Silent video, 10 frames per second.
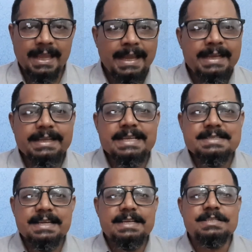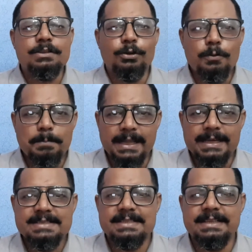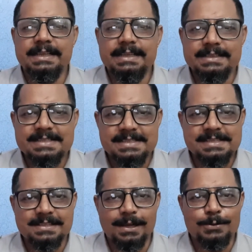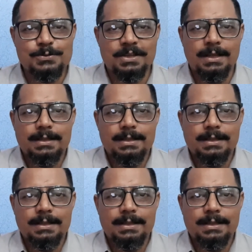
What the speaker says: In case there is no planet sitting in the sixth house,